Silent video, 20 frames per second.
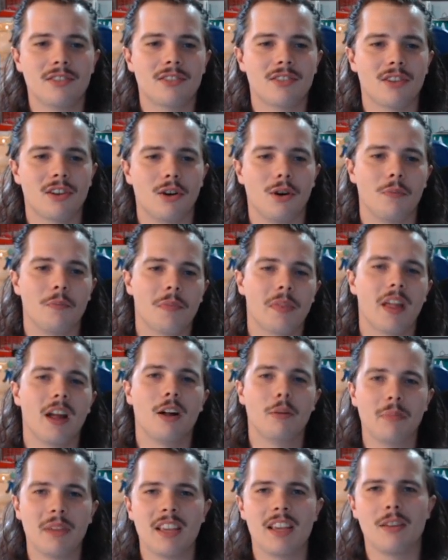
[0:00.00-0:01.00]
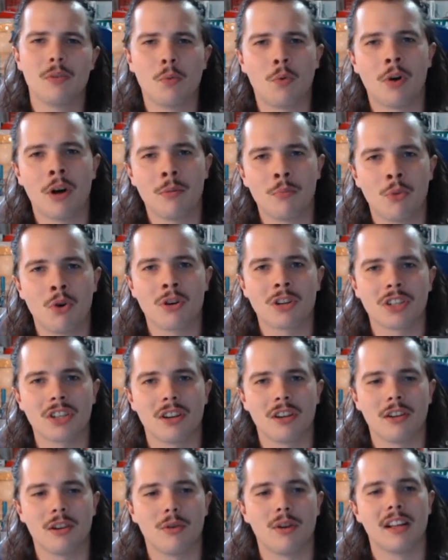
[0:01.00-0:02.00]
So I'll be getting one more
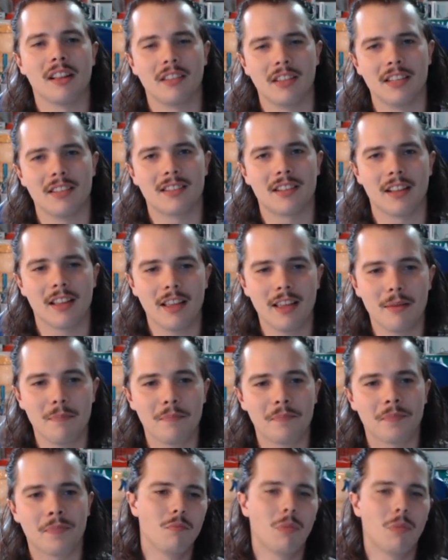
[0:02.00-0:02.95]
Shundo at least to him.